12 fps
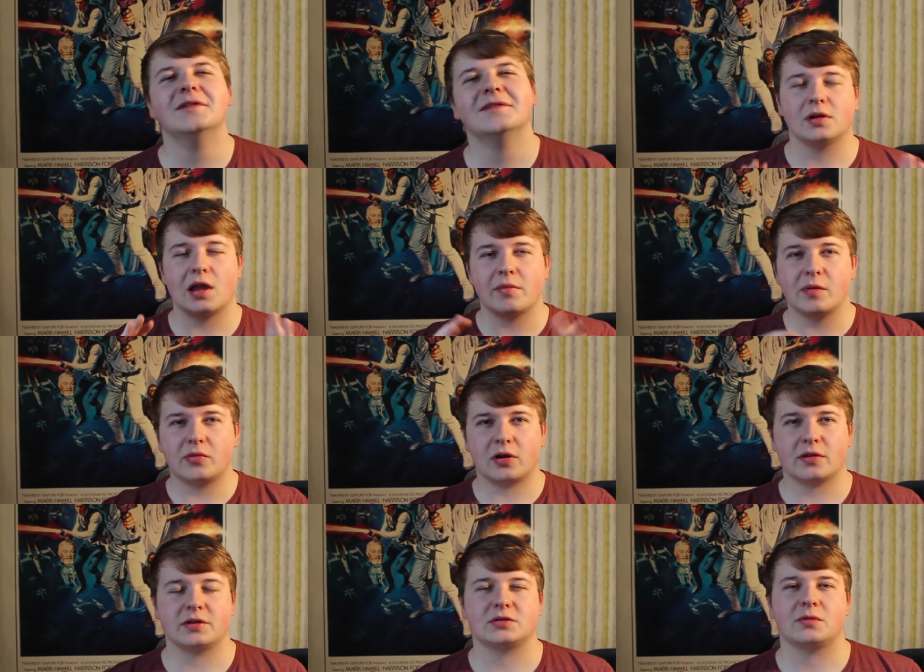But let me put
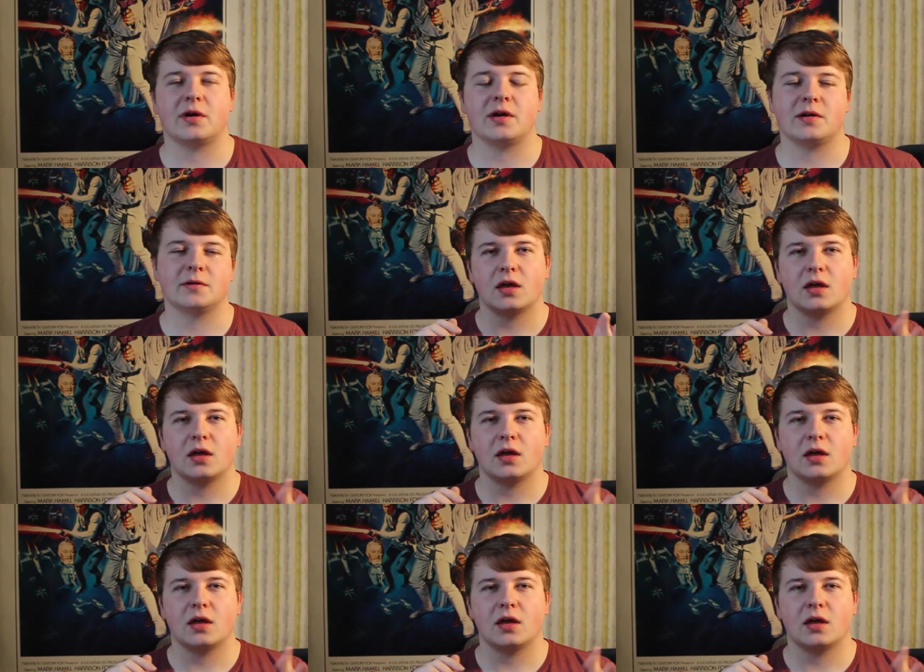it this way,